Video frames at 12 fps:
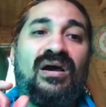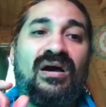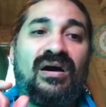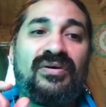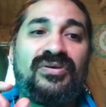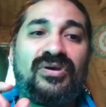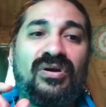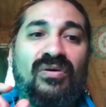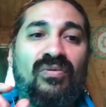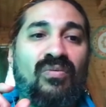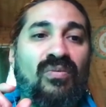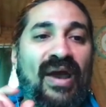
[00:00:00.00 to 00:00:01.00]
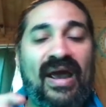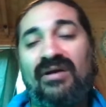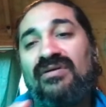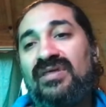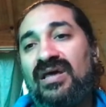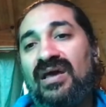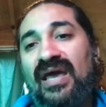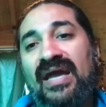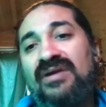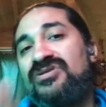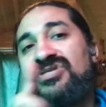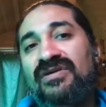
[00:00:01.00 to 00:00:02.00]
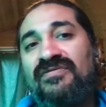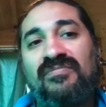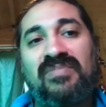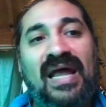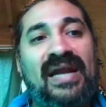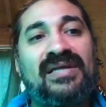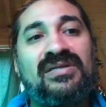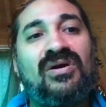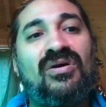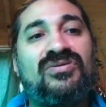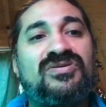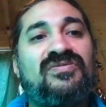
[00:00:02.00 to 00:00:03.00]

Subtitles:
where the energy of the planet goes.